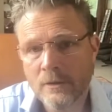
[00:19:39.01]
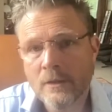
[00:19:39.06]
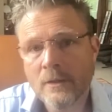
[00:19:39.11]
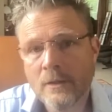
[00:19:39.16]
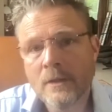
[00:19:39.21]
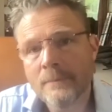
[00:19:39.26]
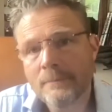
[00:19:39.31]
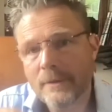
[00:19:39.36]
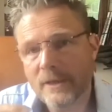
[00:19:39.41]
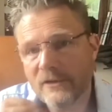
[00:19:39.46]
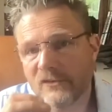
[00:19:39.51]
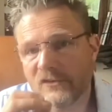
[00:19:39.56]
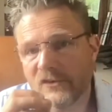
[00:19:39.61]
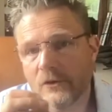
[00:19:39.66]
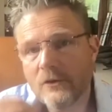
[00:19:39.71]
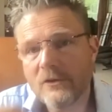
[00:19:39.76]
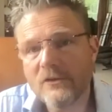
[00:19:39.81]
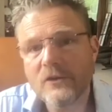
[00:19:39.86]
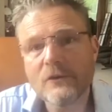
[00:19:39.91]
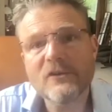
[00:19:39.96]
But as soon
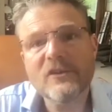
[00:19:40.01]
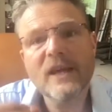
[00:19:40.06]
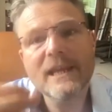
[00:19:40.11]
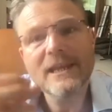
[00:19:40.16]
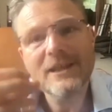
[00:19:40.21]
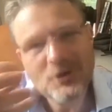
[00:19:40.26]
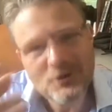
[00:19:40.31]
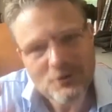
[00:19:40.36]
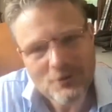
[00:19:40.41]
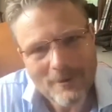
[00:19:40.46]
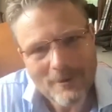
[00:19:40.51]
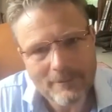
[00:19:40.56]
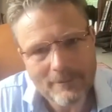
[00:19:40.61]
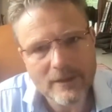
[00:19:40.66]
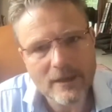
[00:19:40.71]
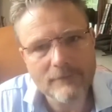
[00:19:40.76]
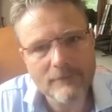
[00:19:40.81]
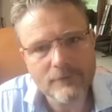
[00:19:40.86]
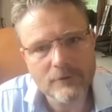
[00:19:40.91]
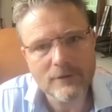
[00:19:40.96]
as you say you remember the
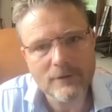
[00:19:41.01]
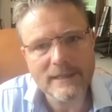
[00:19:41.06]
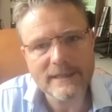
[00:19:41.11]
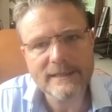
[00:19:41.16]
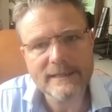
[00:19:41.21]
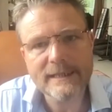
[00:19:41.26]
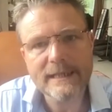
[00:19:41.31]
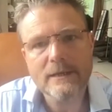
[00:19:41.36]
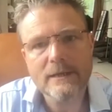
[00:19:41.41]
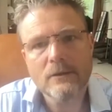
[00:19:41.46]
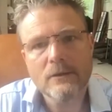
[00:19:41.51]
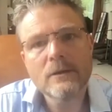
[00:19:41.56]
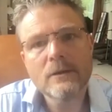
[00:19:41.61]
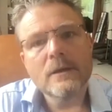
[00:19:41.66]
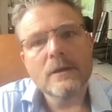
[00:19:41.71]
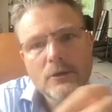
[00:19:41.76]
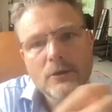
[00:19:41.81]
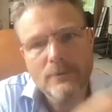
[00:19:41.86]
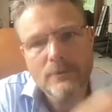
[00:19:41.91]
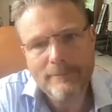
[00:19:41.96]
oven ready deal,
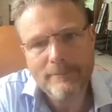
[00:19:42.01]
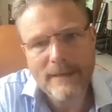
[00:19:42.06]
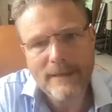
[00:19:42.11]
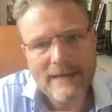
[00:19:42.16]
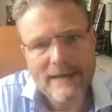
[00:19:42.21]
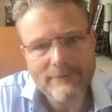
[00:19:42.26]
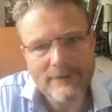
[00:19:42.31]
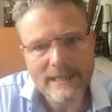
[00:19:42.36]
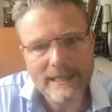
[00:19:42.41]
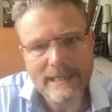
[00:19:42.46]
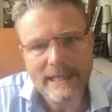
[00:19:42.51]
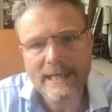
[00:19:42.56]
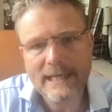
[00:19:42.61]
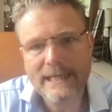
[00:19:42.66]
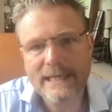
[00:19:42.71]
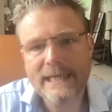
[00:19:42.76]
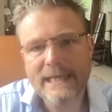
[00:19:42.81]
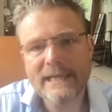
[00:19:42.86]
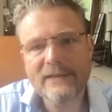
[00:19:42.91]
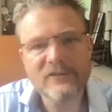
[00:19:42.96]
you remember have our cake
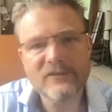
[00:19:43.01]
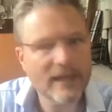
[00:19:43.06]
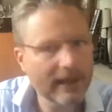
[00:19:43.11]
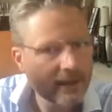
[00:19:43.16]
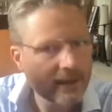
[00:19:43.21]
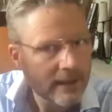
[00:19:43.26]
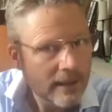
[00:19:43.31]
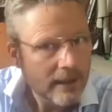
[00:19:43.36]
and eat it,